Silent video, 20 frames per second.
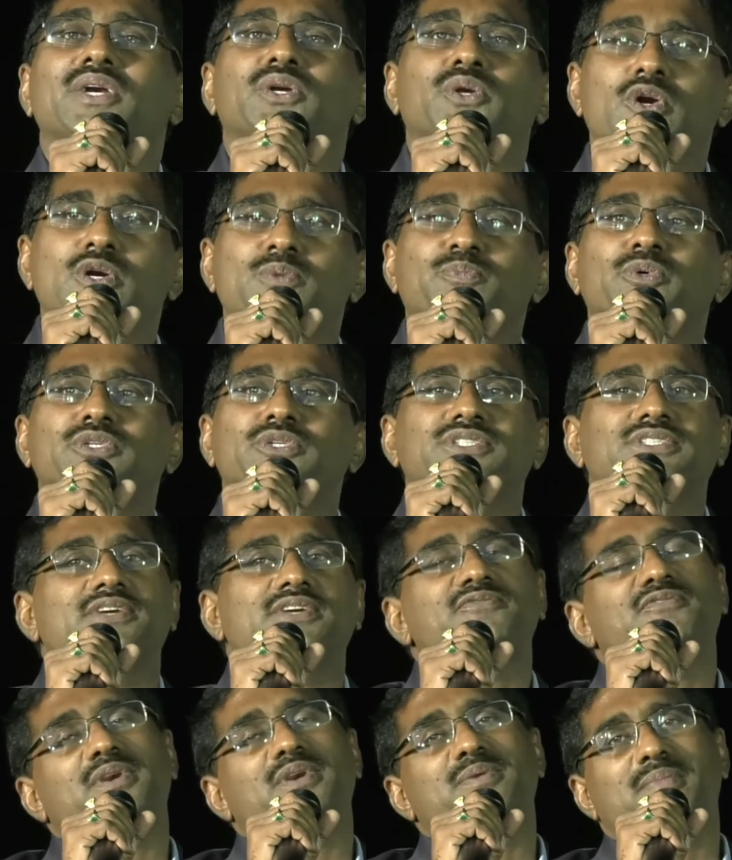Don't push
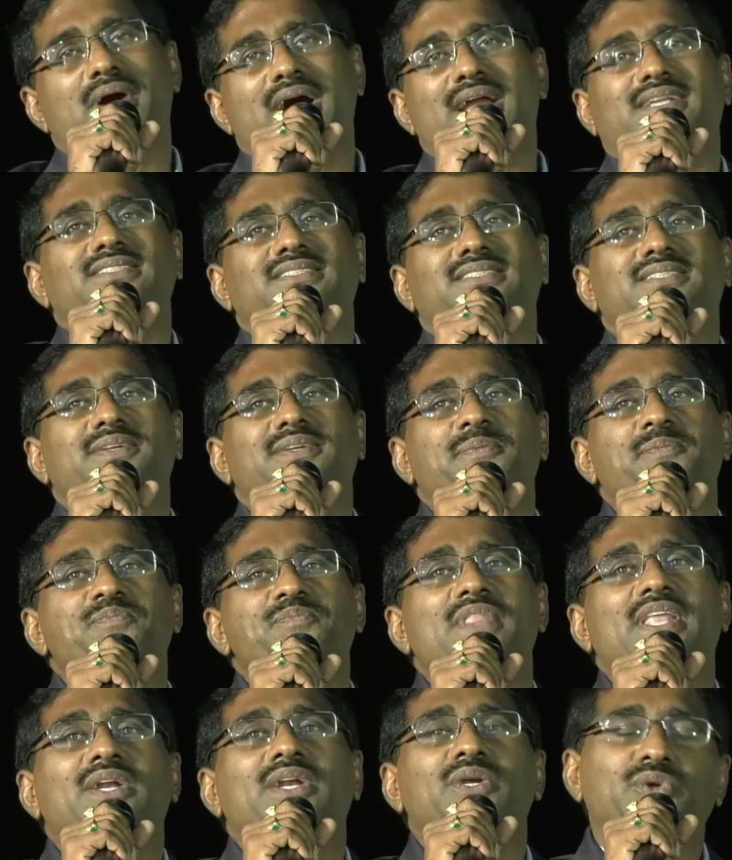them for marks
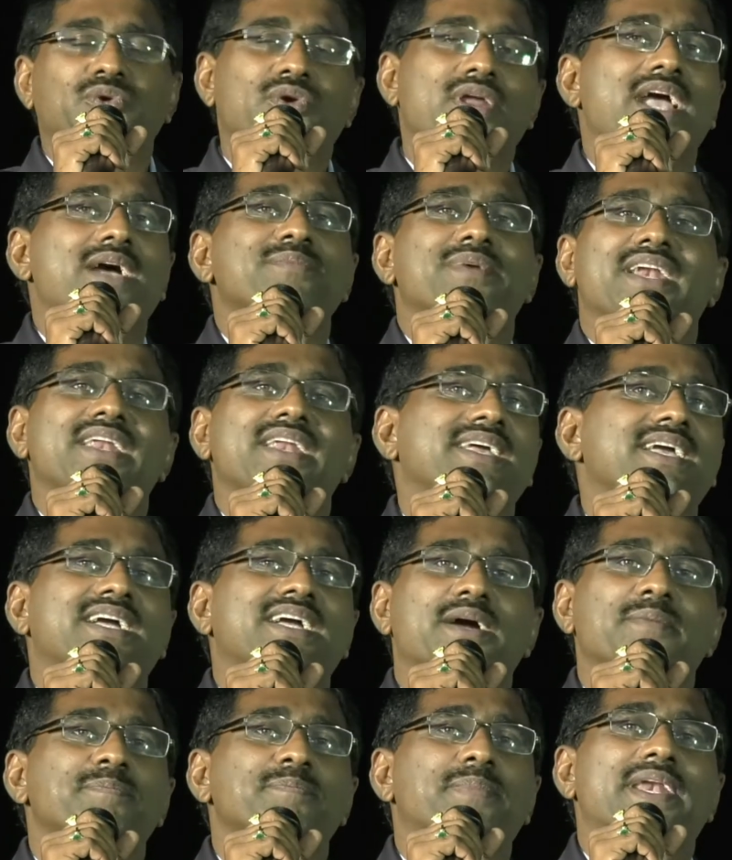today I'm running a
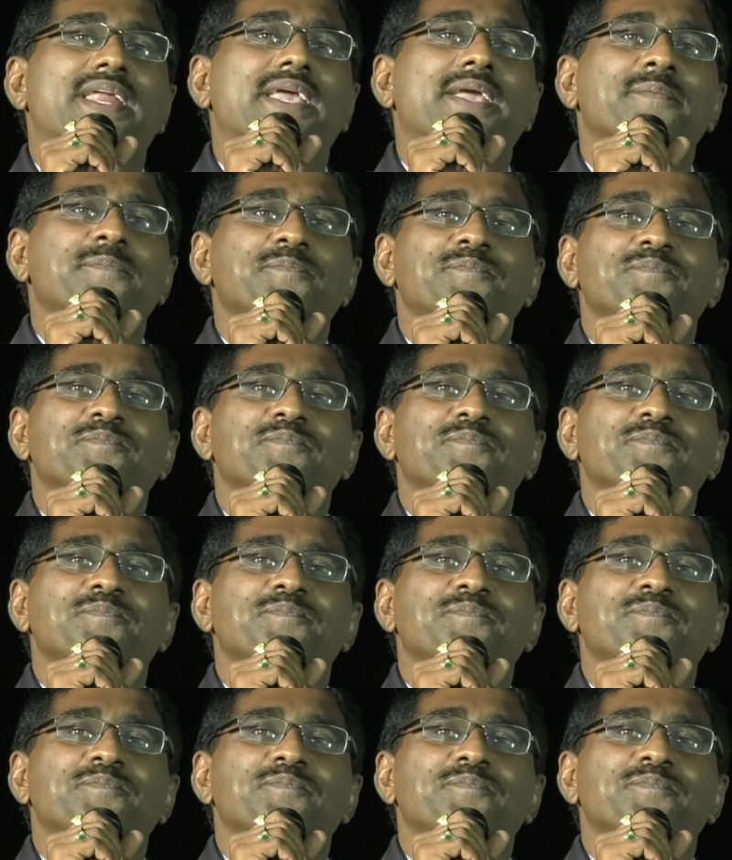company.